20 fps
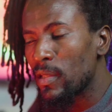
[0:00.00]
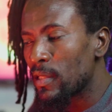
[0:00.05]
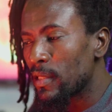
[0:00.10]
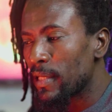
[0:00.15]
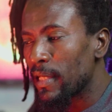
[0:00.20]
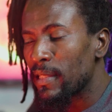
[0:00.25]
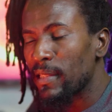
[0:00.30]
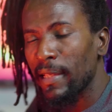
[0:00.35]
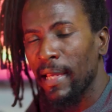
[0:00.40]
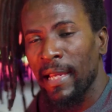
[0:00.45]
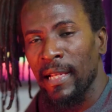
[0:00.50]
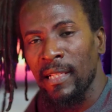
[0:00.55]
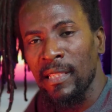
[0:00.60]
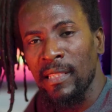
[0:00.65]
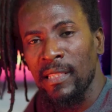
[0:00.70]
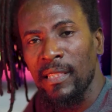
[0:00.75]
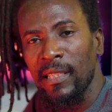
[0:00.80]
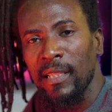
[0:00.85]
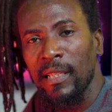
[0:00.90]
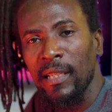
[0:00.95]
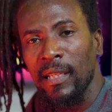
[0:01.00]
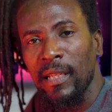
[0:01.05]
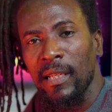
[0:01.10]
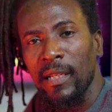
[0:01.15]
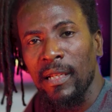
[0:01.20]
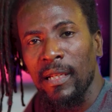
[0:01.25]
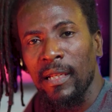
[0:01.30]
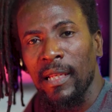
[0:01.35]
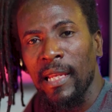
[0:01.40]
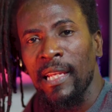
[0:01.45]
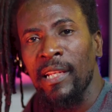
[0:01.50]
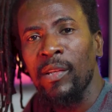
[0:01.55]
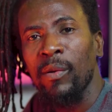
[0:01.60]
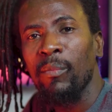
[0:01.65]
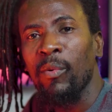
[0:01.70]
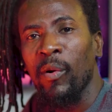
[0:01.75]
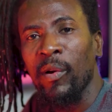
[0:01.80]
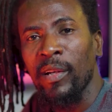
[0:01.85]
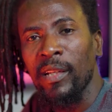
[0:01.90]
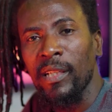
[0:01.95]
6 eggs in the
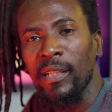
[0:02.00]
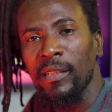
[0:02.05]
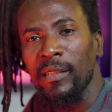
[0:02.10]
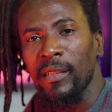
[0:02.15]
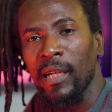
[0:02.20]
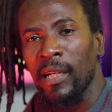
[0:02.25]
morning.